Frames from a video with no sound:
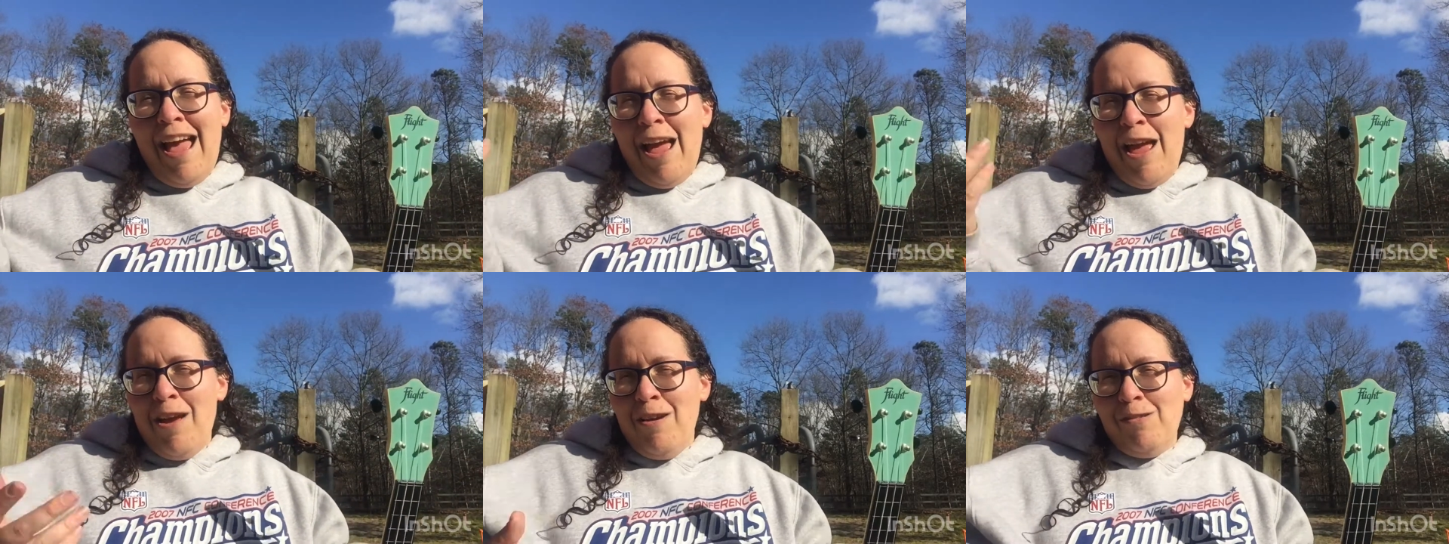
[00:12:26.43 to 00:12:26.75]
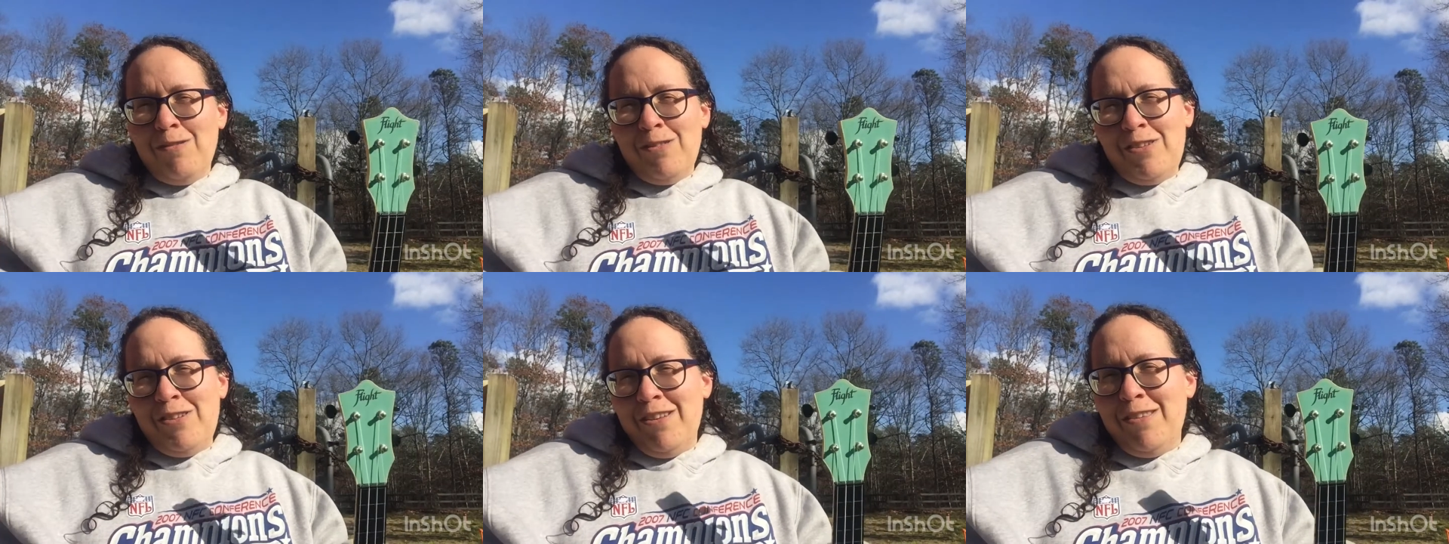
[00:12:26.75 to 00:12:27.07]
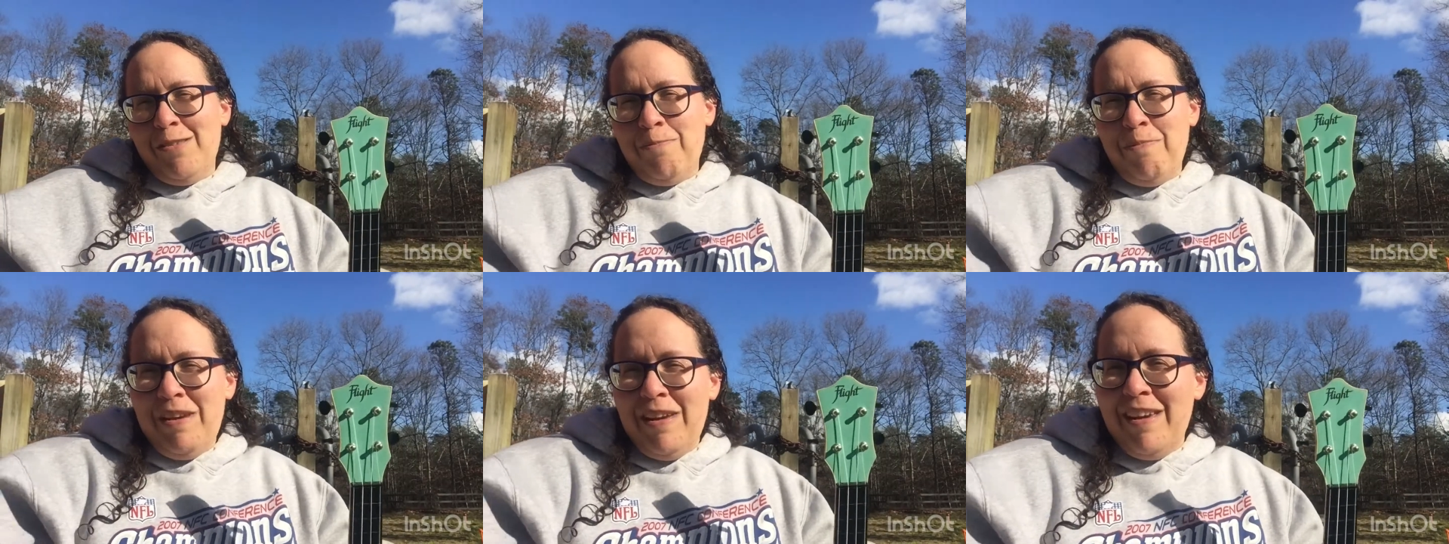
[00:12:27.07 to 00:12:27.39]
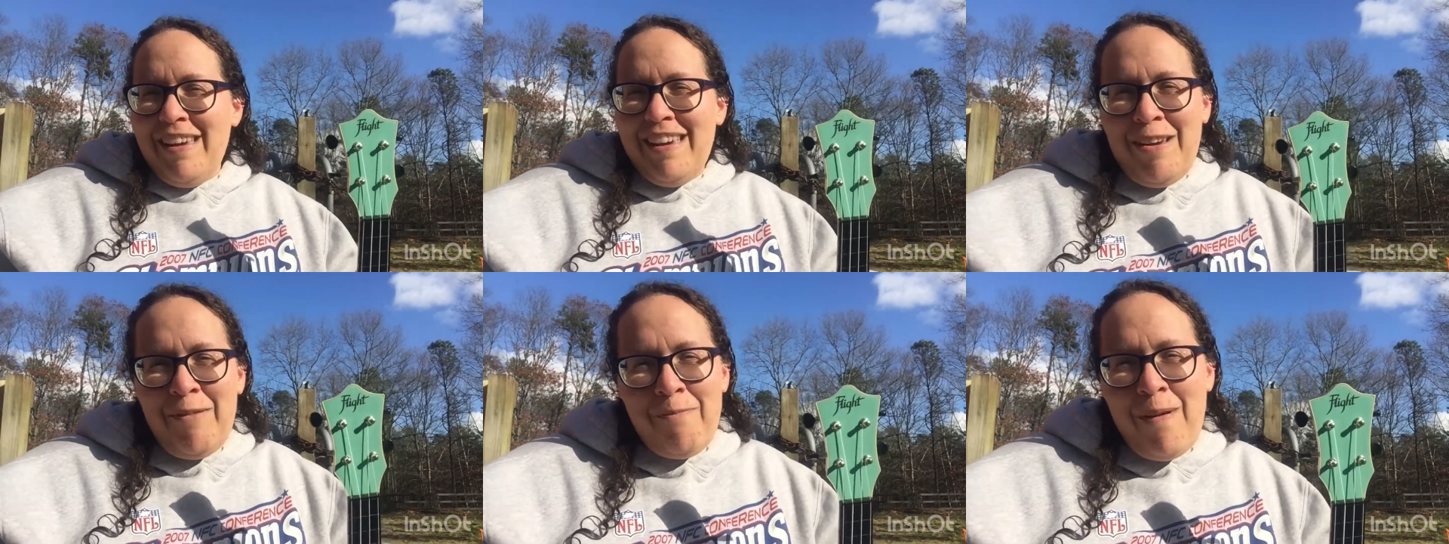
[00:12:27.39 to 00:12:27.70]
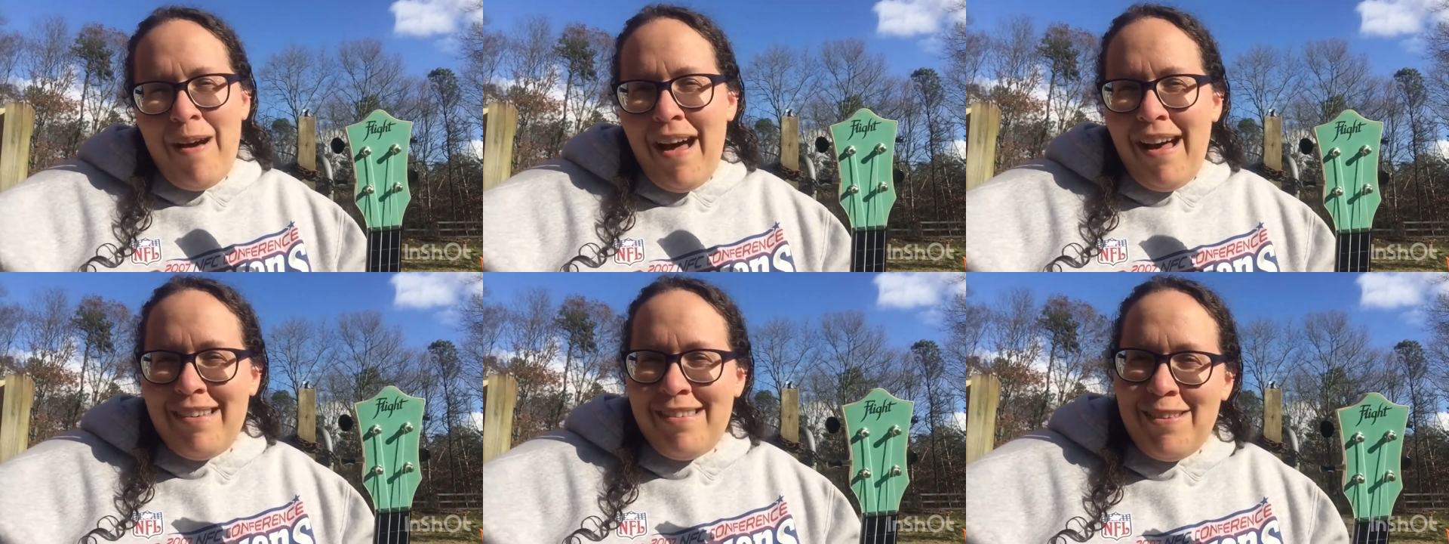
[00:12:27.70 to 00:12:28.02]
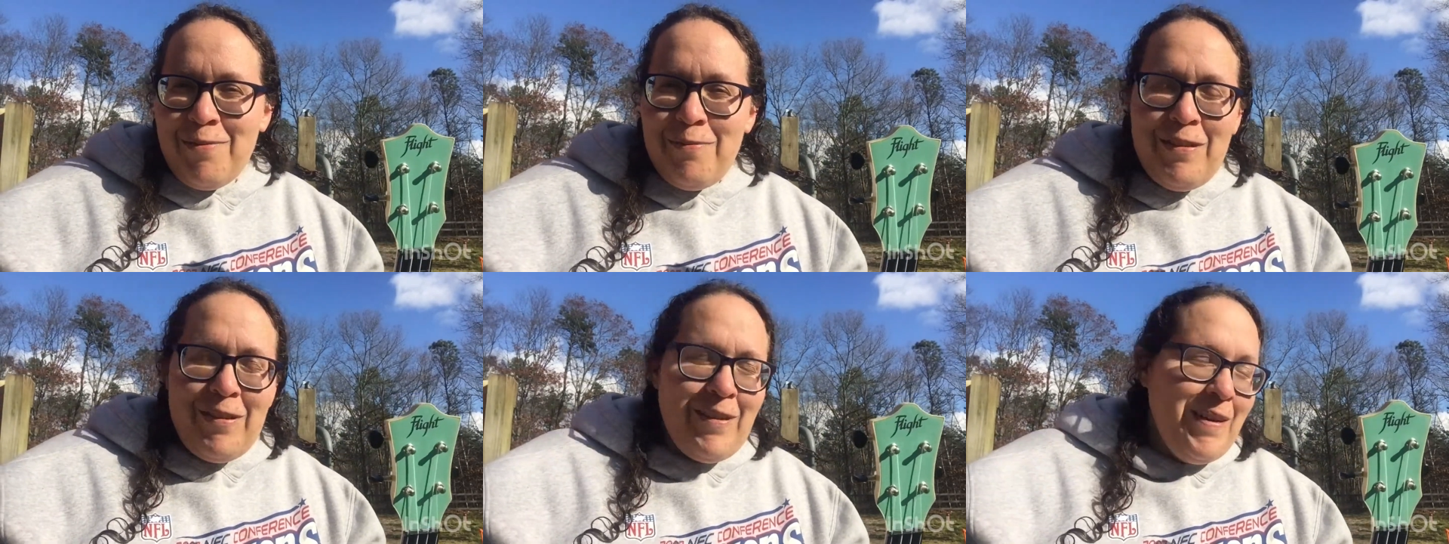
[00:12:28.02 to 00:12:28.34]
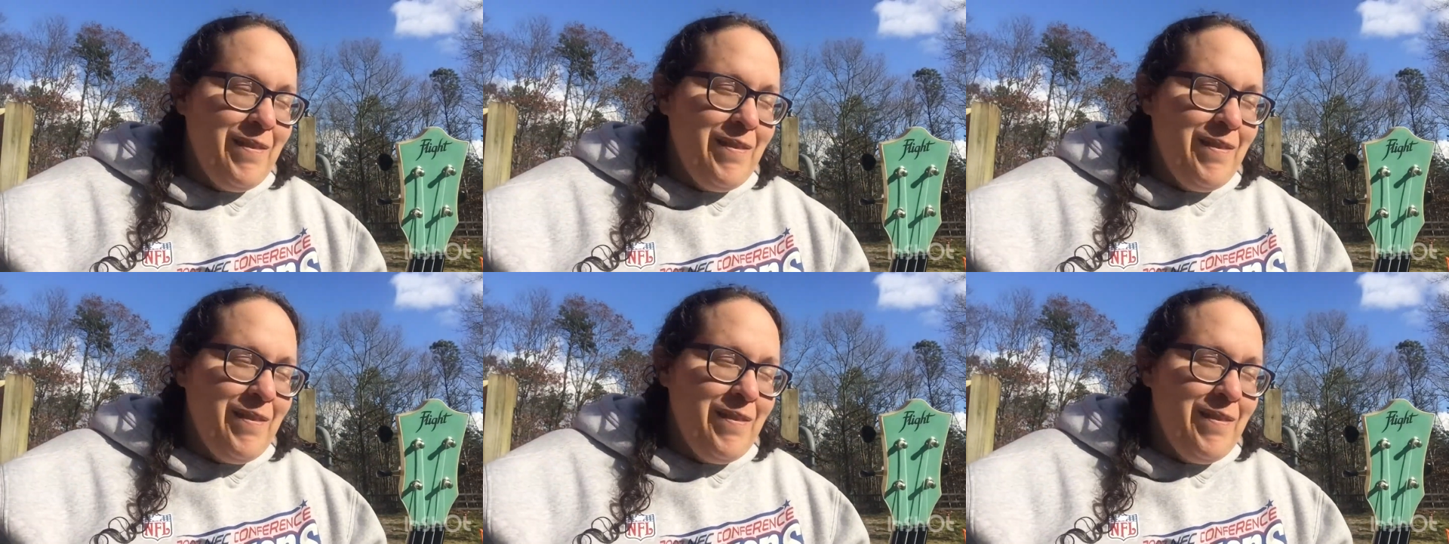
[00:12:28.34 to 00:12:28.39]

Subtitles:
it would just be impossible.